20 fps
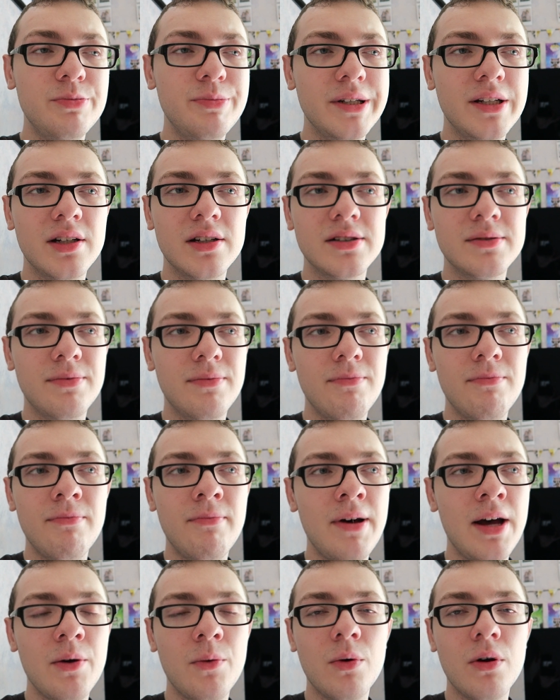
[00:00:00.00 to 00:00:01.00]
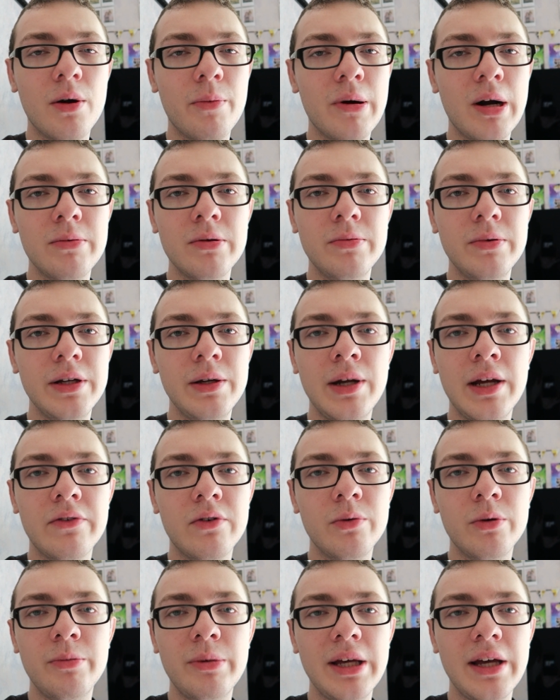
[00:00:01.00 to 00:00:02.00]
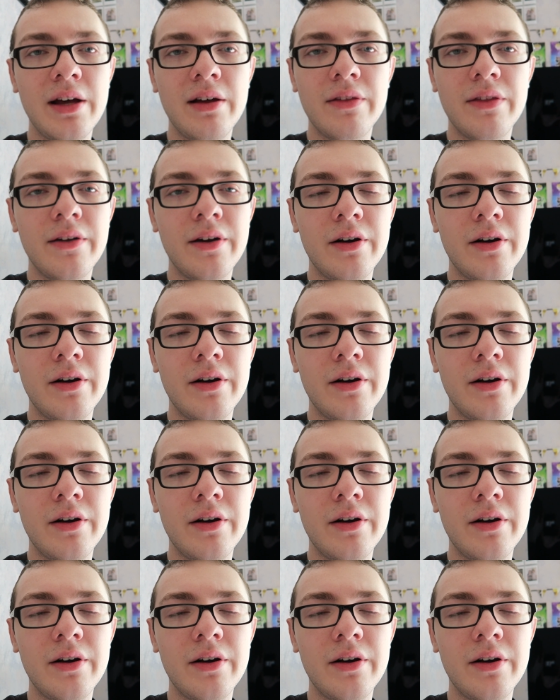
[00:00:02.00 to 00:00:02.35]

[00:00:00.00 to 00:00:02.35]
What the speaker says: because my work probably never would be out